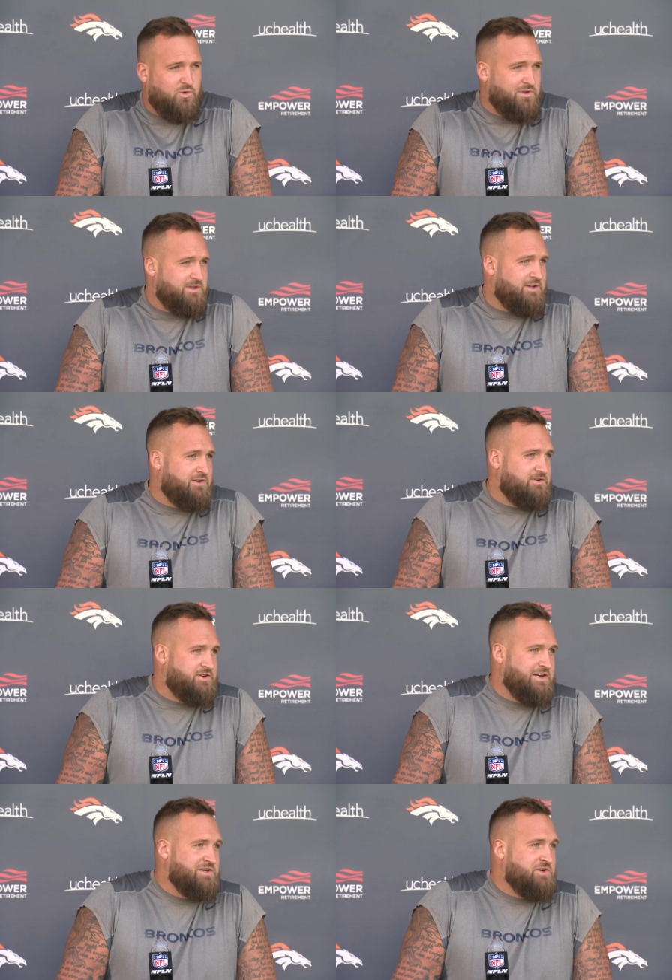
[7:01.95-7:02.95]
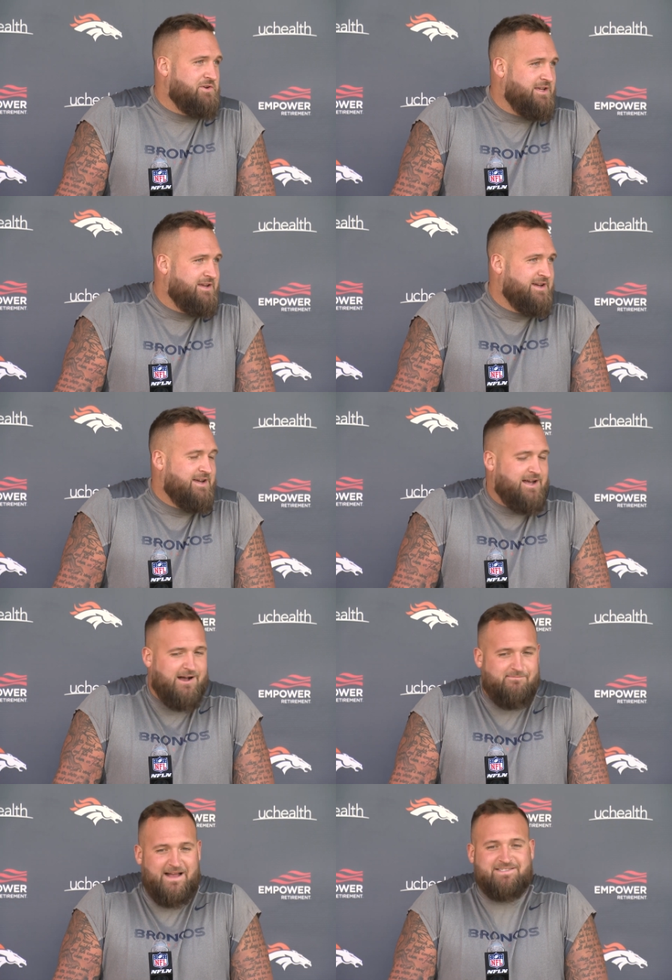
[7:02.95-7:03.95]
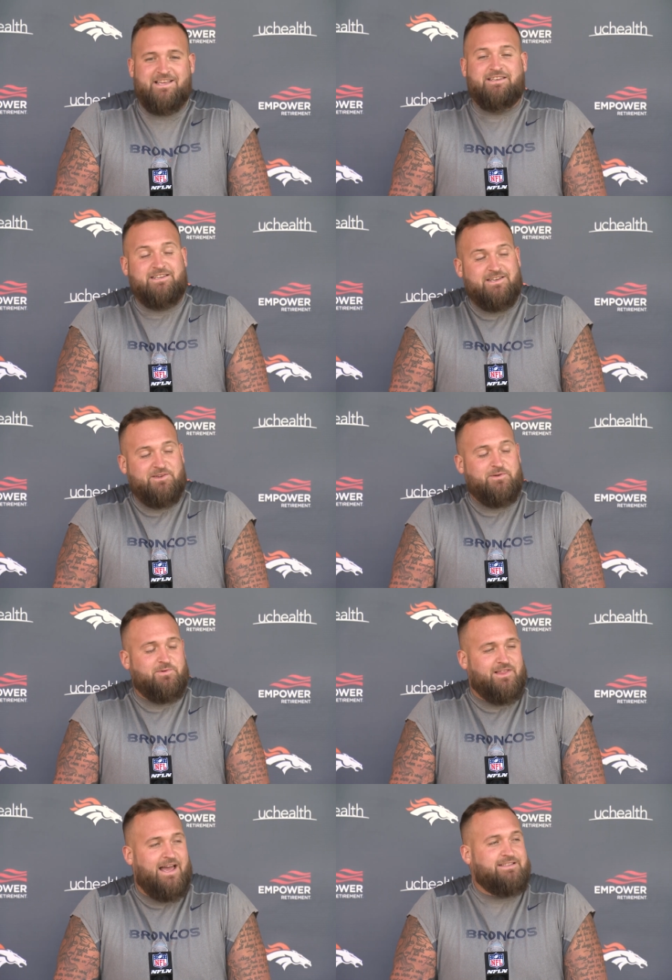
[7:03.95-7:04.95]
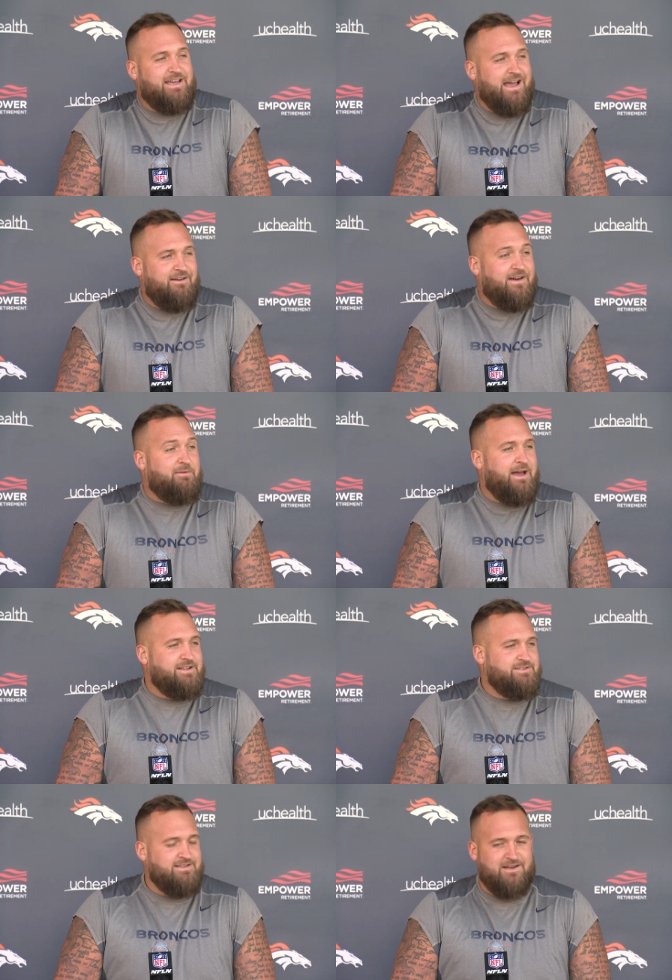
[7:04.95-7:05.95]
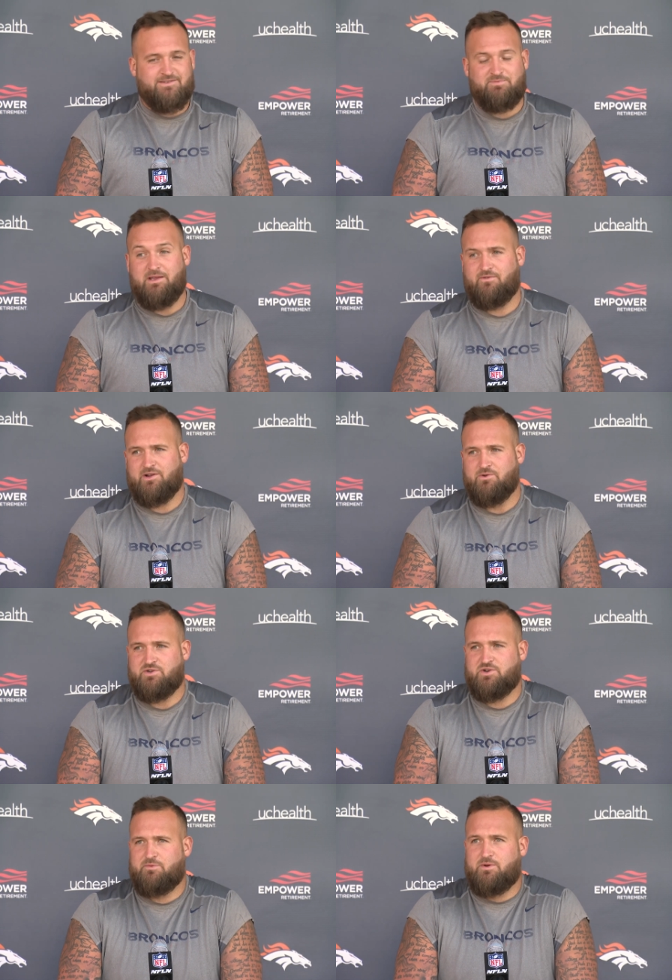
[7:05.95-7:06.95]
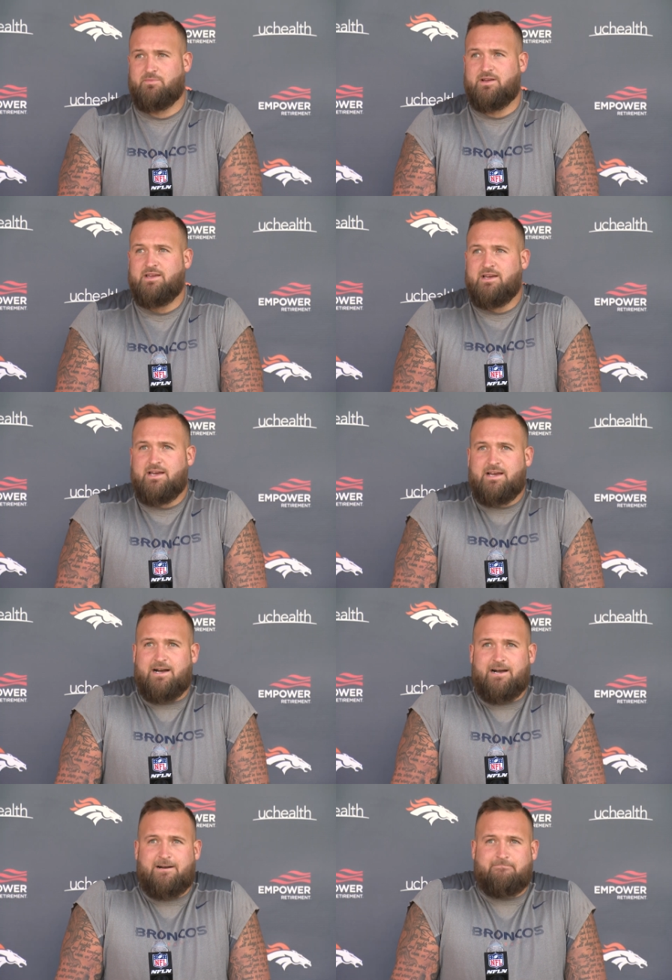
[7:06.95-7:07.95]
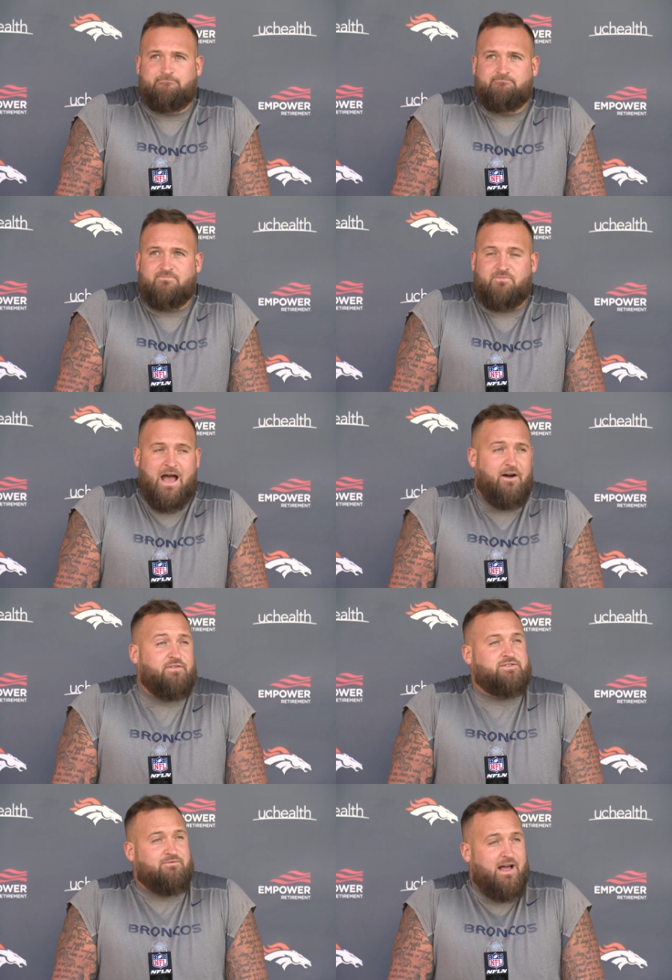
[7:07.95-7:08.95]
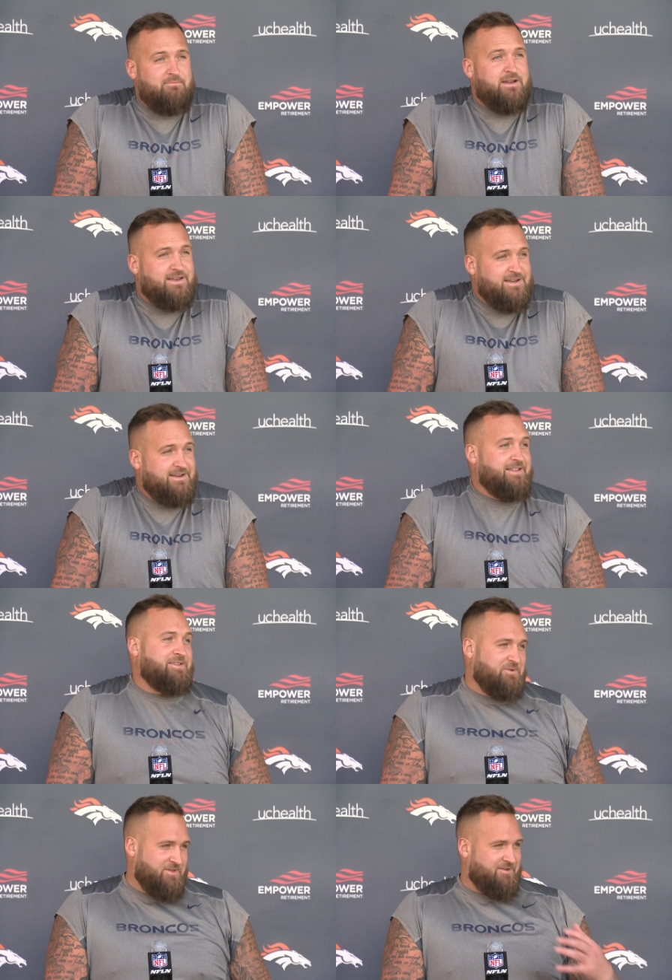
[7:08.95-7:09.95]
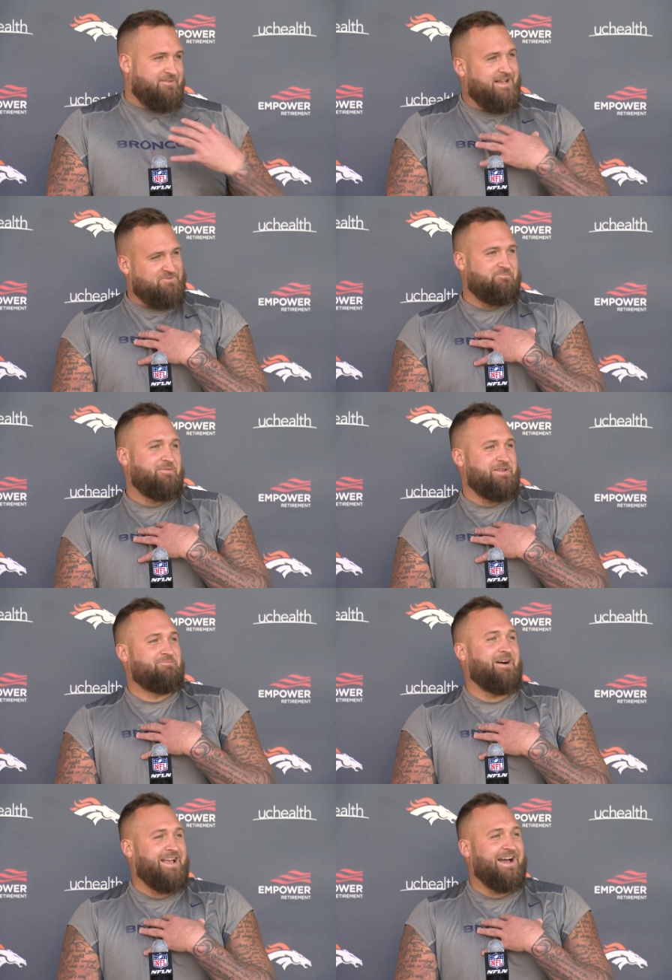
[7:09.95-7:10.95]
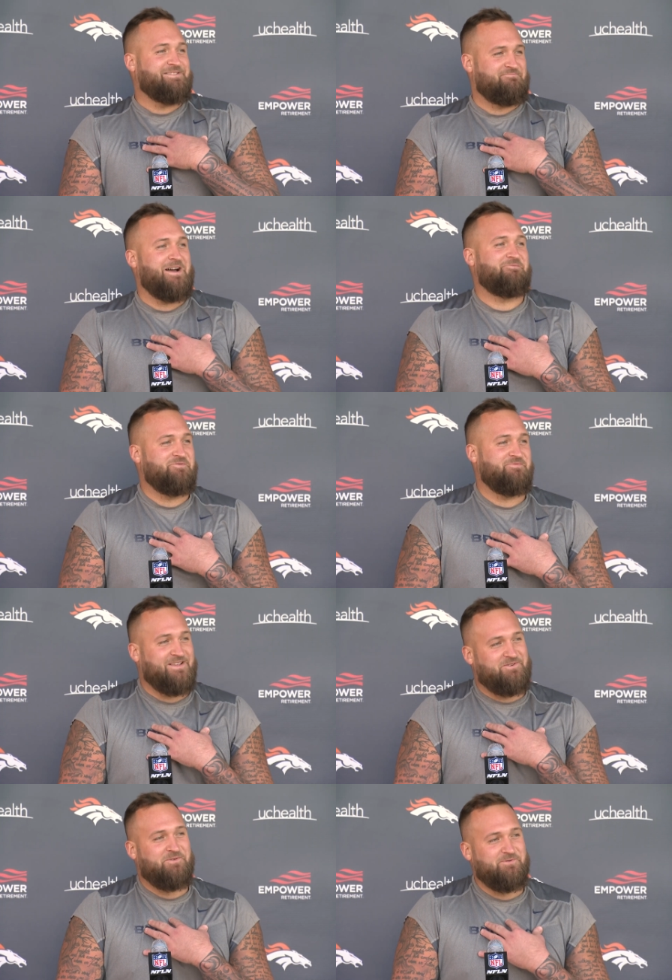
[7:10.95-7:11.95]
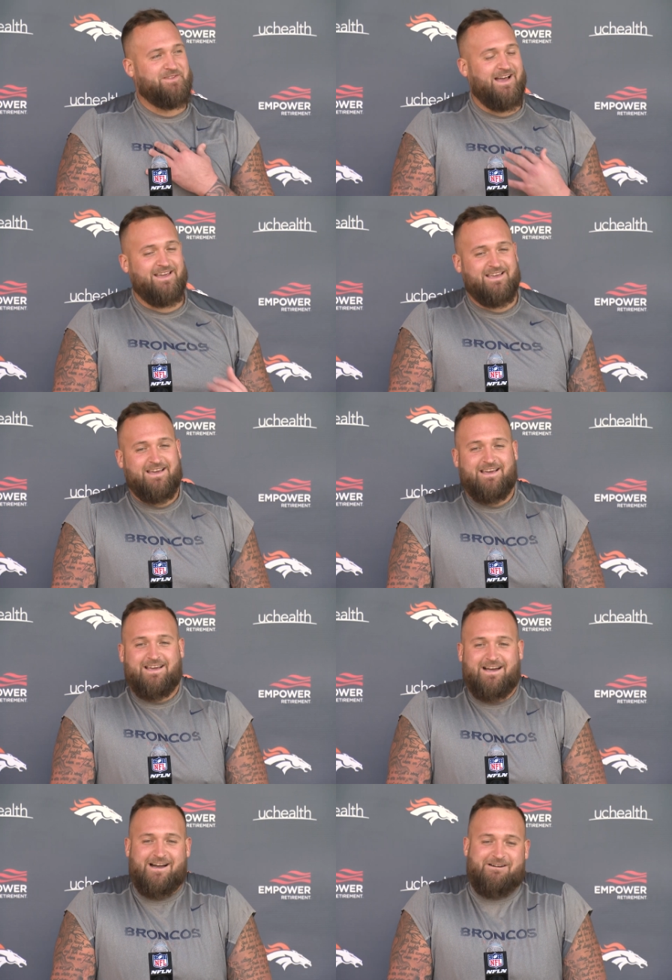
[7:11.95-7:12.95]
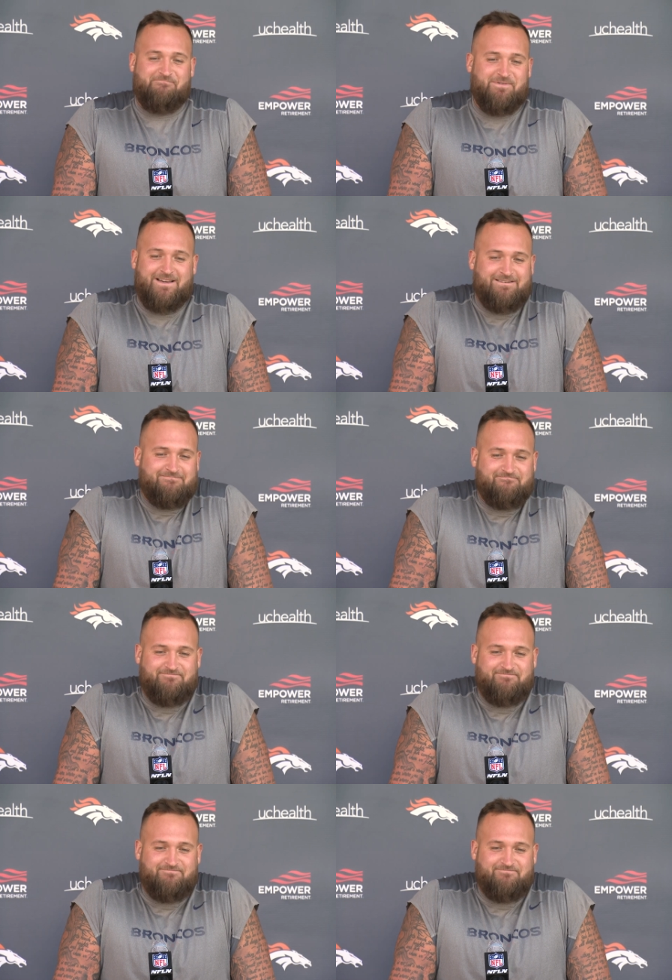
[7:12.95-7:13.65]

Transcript: Courtland Sutton, or Jerry Jeudy. Um, that's the identity we would like to have, I'd imagine. I don't speak for Coach Shurmur, but um, offensive lineman identity, that's what, the, that's what my, my guys in my room, that's what we would like. Um, but